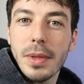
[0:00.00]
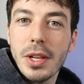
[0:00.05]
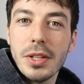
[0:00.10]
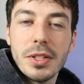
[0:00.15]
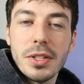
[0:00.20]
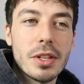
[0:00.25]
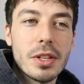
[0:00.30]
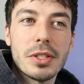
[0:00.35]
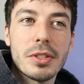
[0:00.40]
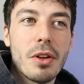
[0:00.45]

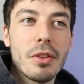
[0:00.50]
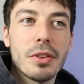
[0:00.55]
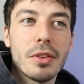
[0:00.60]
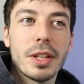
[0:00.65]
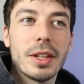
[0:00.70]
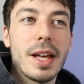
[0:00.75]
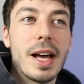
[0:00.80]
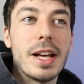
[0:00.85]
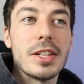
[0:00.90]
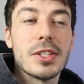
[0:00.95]
There's
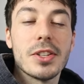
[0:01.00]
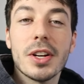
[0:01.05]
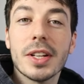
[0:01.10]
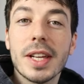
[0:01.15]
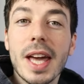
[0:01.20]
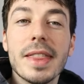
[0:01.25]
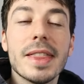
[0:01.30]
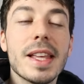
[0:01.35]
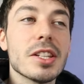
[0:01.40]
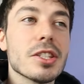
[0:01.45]
nothing there.
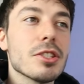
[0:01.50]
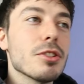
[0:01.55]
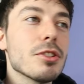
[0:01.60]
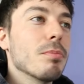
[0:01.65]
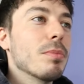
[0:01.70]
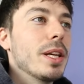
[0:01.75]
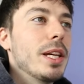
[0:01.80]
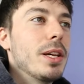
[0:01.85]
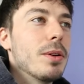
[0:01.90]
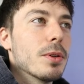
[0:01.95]
So again, that's
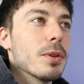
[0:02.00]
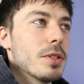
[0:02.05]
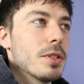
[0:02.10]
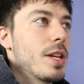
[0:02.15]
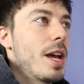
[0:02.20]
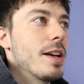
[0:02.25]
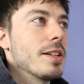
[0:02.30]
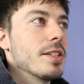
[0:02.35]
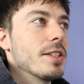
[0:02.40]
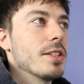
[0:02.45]
something you
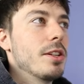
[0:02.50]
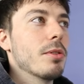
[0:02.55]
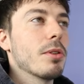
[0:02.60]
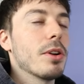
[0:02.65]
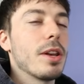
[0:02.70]
could test.